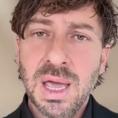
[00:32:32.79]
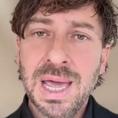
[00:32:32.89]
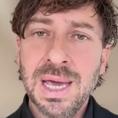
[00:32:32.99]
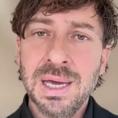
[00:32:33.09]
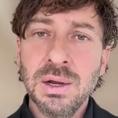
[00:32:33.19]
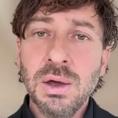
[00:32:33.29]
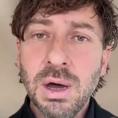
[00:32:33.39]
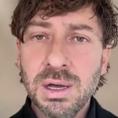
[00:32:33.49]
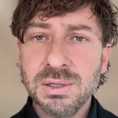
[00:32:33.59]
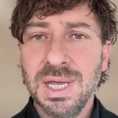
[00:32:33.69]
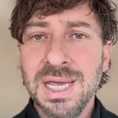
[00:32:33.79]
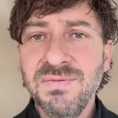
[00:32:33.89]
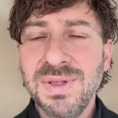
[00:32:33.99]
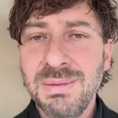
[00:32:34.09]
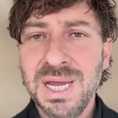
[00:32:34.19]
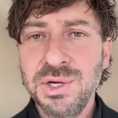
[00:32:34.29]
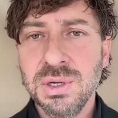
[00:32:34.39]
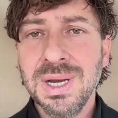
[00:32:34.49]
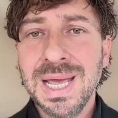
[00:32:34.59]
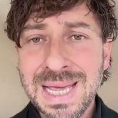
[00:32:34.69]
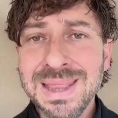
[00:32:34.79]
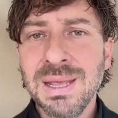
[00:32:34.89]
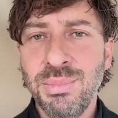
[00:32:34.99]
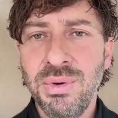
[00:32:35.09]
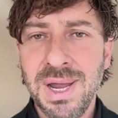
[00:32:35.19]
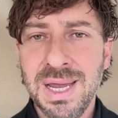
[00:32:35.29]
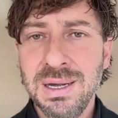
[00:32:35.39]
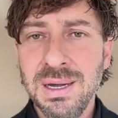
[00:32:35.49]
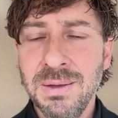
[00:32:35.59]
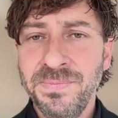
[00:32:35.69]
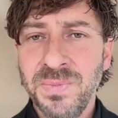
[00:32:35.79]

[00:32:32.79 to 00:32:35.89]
and cause inflammation in the brain